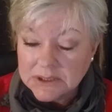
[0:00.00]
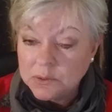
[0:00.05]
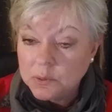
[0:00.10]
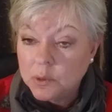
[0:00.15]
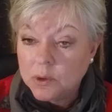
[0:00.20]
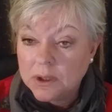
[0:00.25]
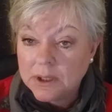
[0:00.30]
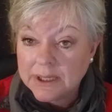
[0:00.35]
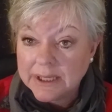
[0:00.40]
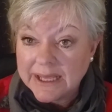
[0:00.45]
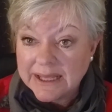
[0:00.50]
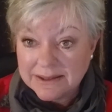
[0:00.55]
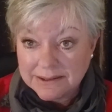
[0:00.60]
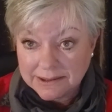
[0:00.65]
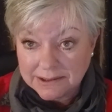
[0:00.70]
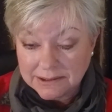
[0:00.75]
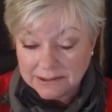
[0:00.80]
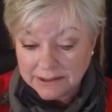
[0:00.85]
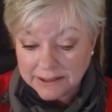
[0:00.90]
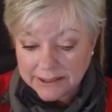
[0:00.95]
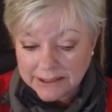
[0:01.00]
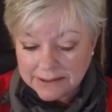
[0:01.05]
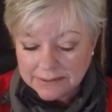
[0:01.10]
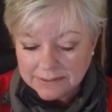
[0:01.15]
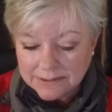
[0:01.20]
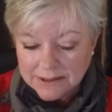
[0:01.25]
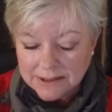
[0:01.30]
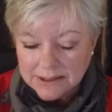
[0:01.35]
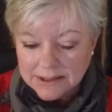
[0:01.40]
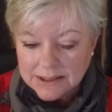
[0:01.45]
work ethically
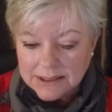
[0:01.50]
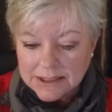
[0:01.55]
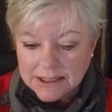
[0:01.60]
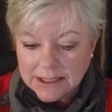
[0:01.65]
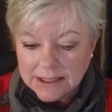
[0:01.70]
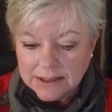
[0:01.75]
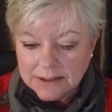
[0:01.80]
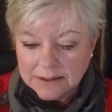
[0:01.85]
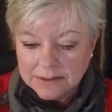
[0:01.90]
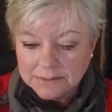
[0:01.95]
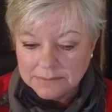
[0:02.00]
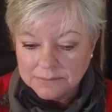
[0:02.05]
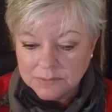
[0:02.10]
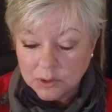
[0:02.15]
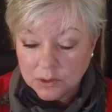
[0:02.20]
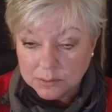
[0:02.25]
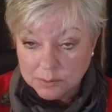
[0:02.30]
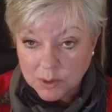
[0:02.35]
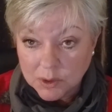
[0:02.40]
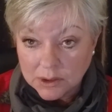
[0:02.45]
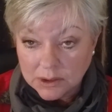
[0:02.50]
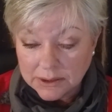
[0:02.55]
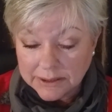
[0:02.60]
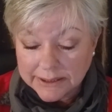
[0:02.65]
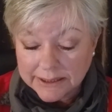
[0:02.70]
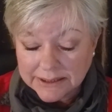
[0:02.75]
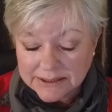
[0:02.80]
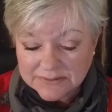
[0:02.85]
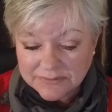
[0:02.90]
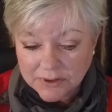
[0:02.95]
or
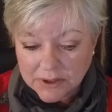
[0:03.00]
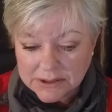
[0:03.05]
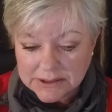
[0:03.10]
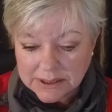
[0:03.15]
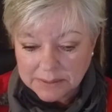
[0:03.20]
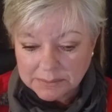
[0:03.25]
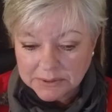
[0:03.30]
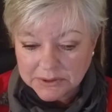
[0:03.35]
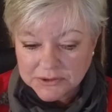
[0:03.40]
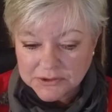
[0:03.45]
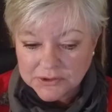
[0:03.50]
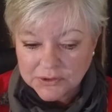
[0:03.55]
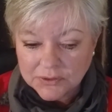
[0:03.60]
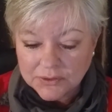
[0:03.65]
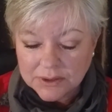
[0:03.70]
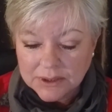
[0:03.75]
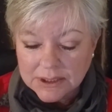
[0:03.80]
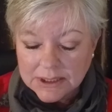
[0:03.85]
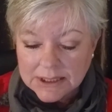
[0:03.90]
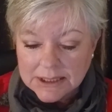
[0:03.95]
morally, as far as I'm concerned,